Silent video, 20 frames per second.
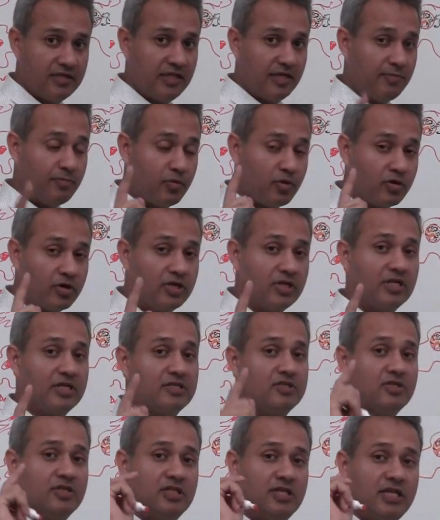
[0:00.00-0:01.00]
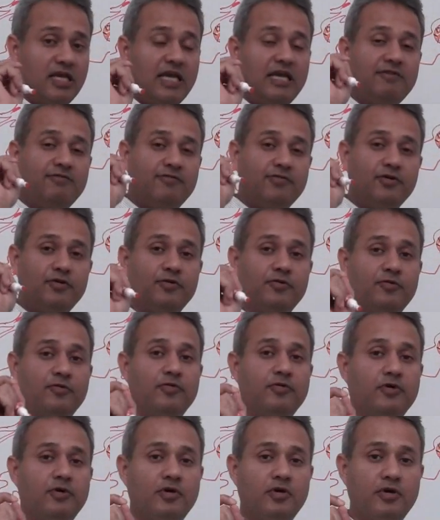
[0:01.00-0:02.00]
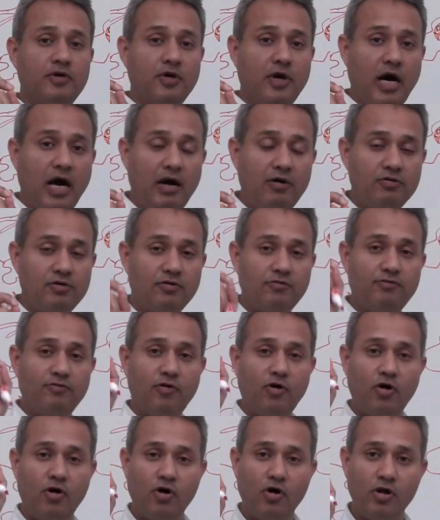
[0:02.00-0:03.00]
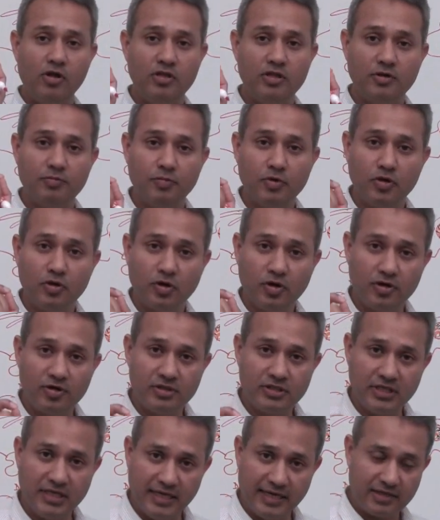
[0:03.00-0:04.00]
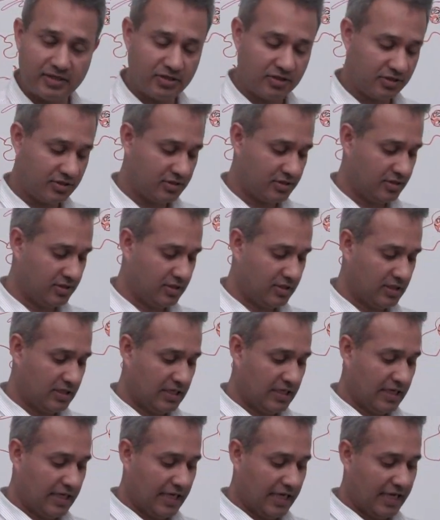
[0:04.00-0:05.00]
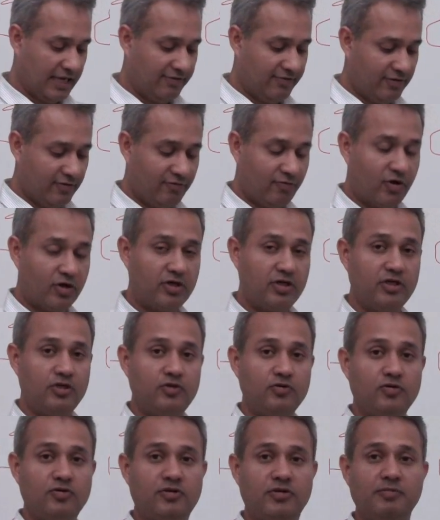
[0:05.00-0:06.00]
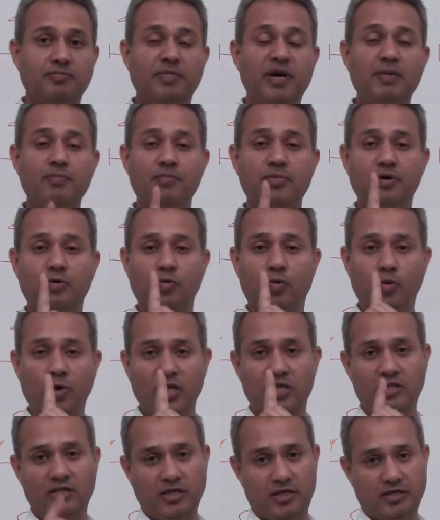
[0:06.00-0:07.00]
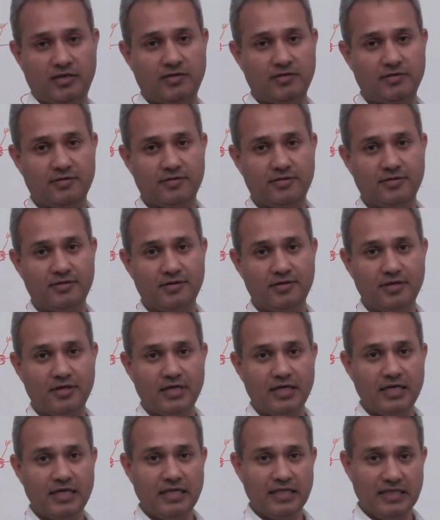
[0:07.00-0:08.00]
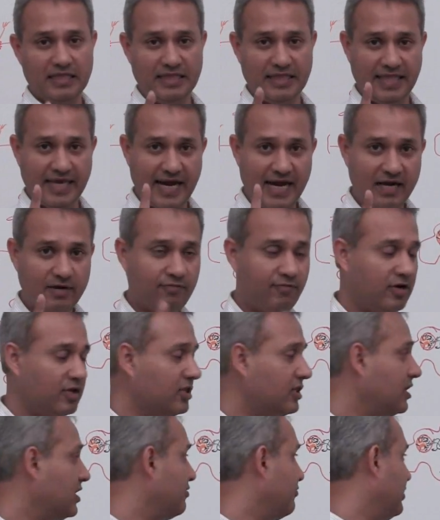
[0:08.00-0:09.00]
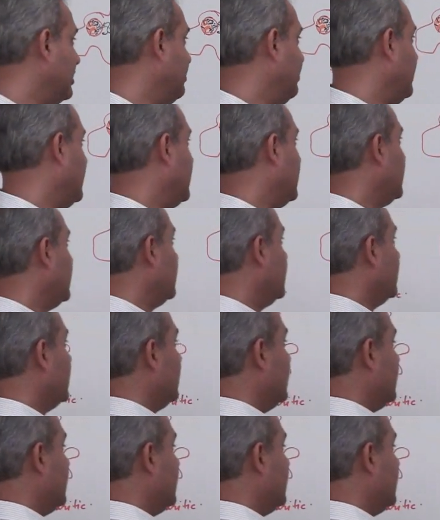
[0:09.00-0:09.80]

the important thing, so if you, out of all the immunology lectures, if you wanted to remember one thing, that one thing will be